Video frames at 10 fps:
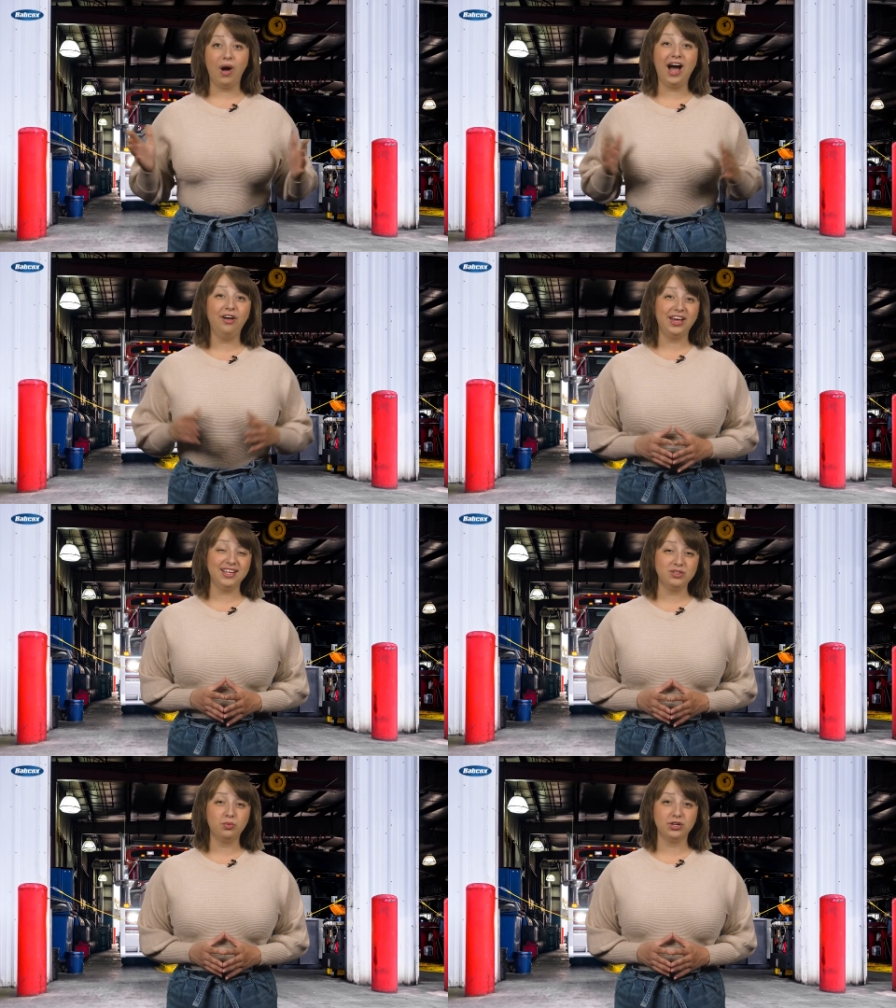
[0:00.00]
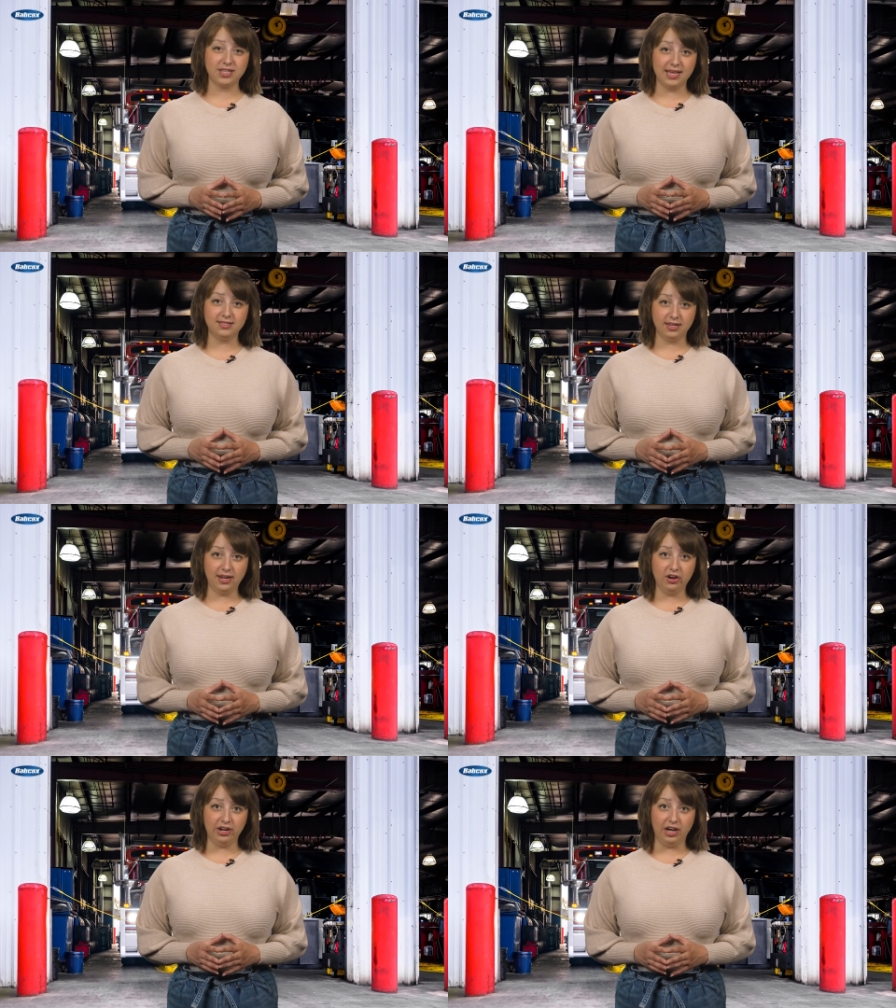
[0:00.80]
While that's a worst case
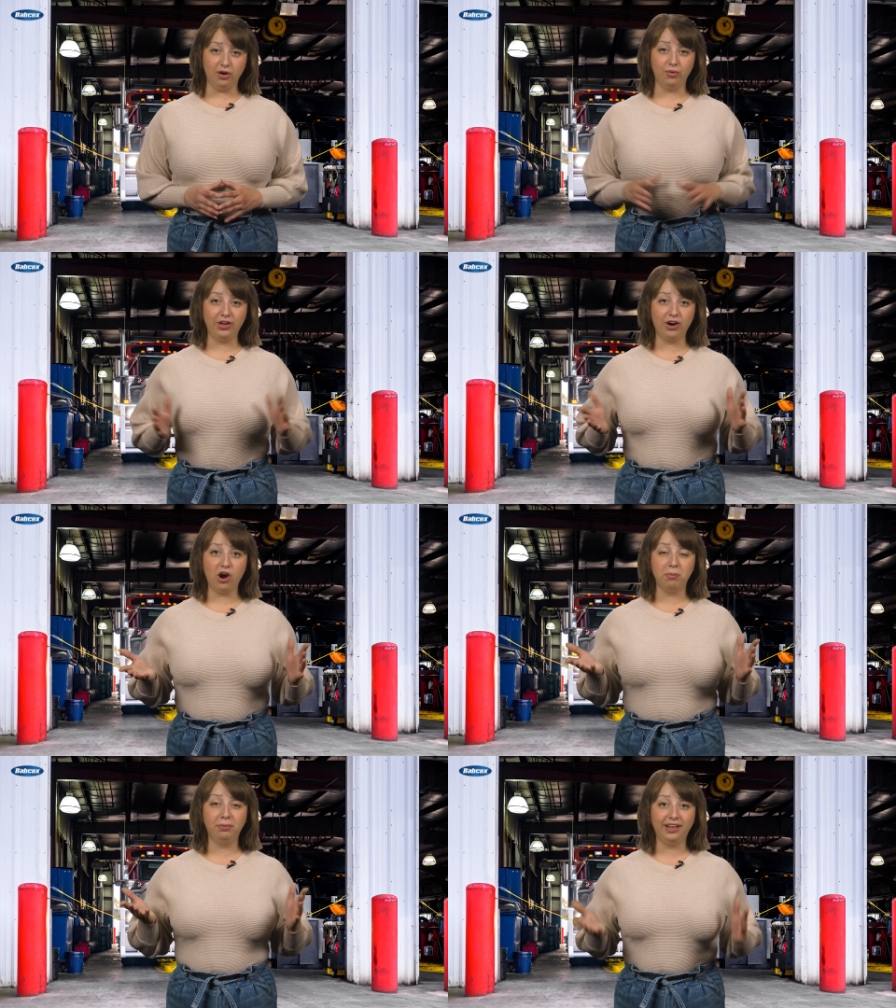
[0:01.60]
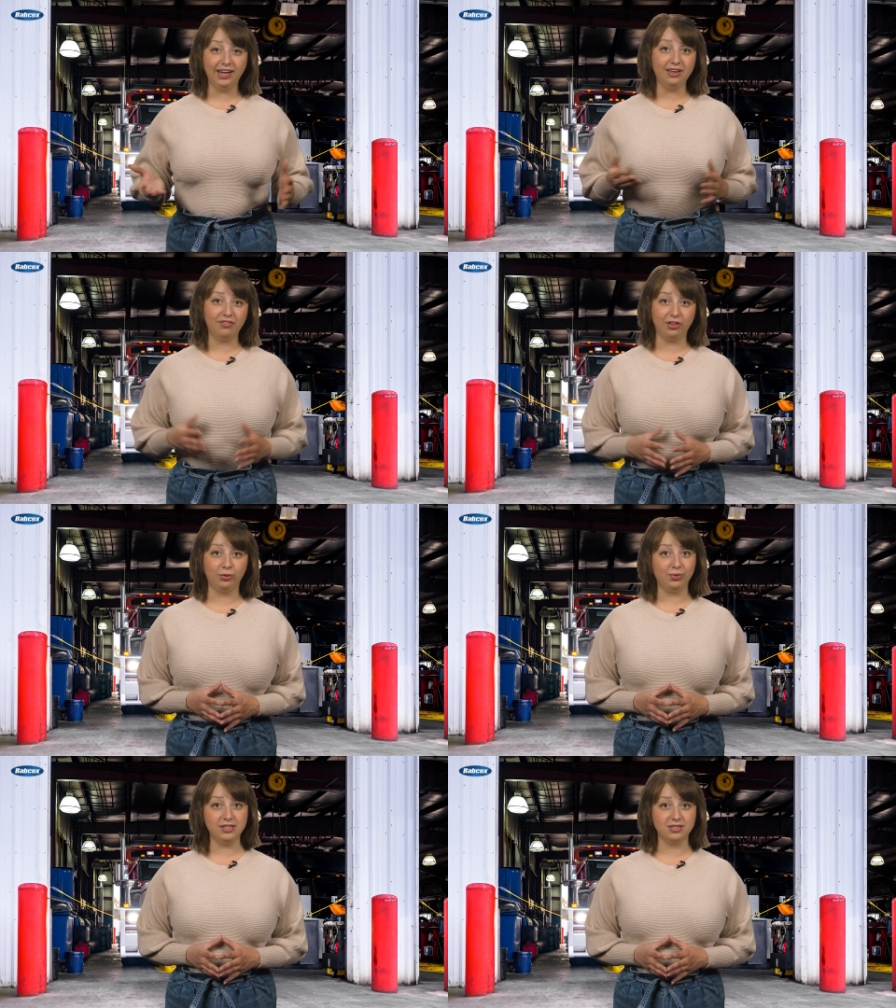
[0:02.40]
scenario, there are plenty of other
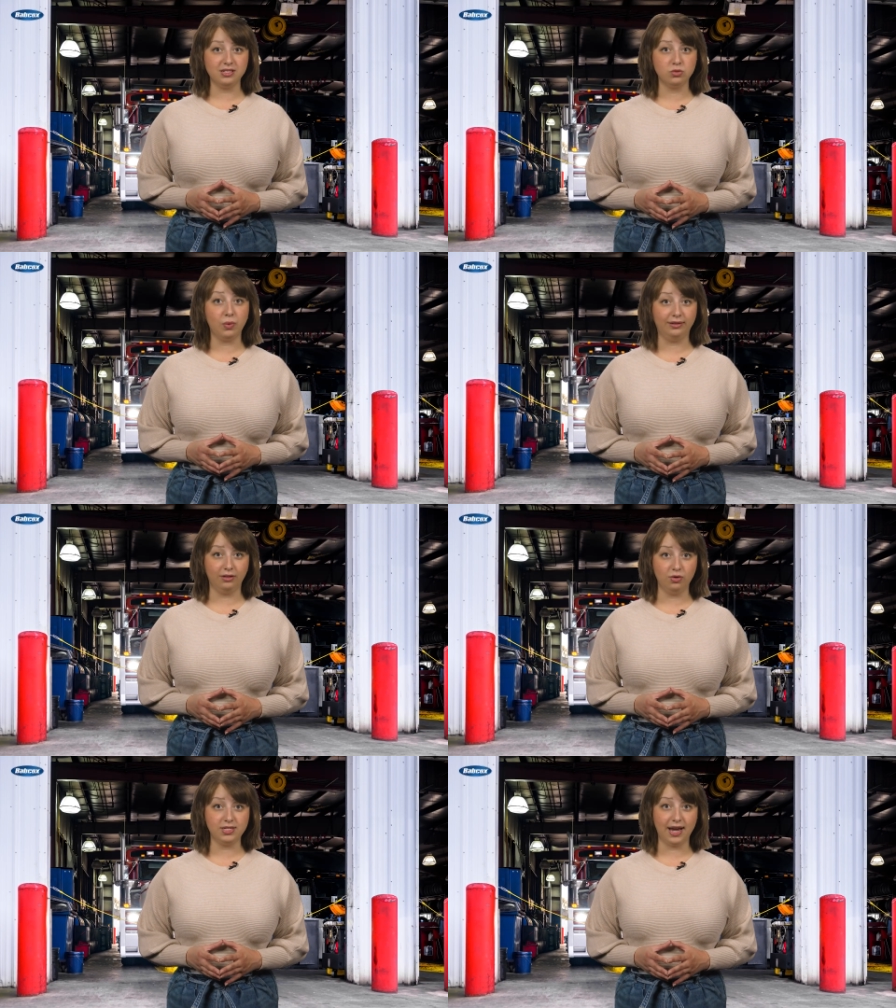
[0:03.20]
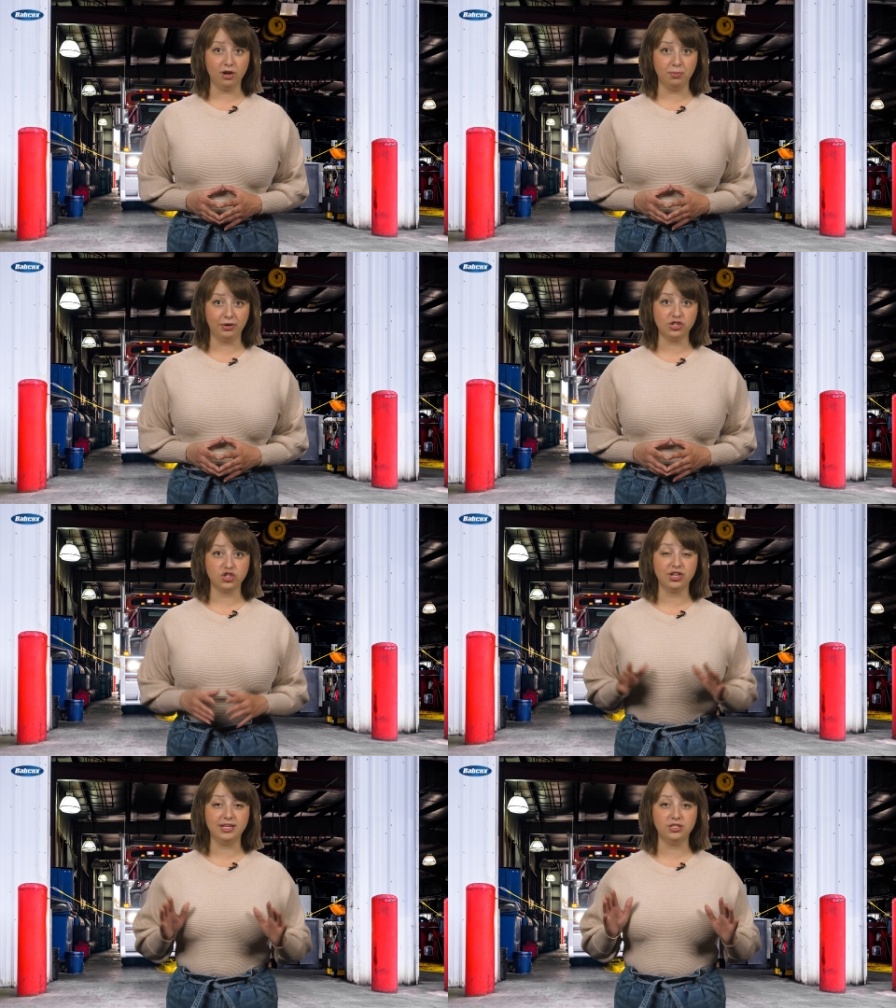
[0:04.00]
reasons why low tire
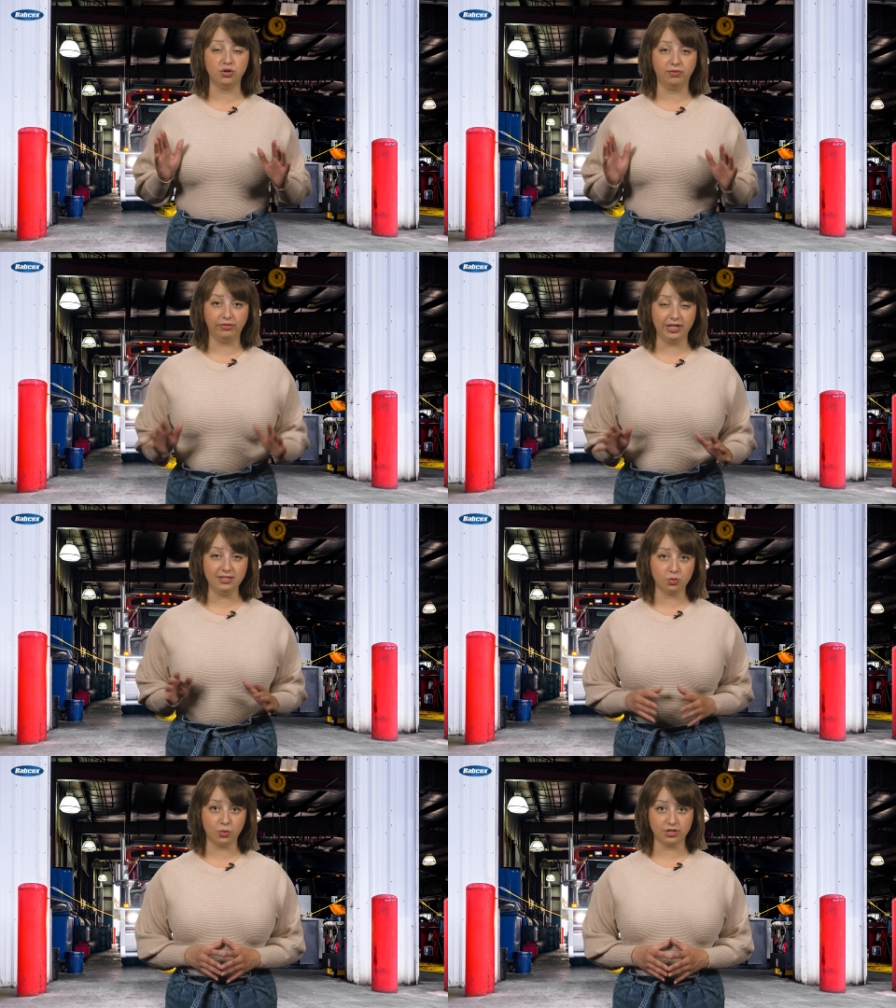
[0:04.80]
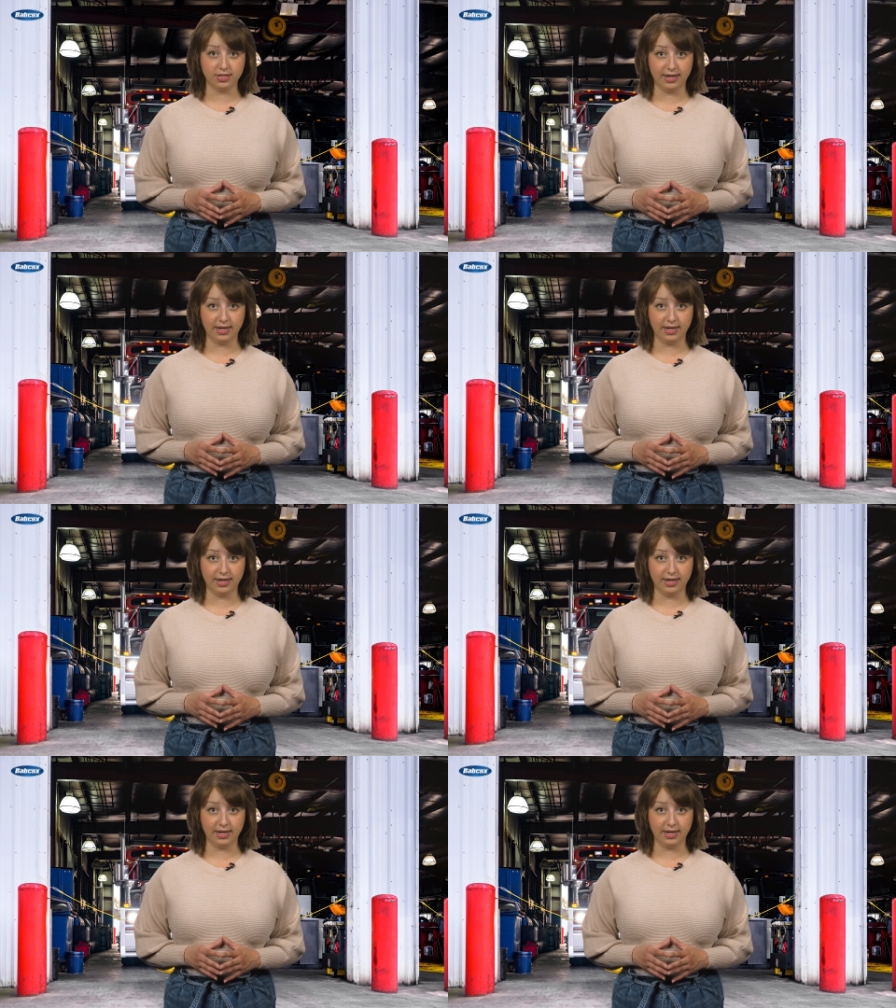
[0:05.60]
pressure is your fleet's worst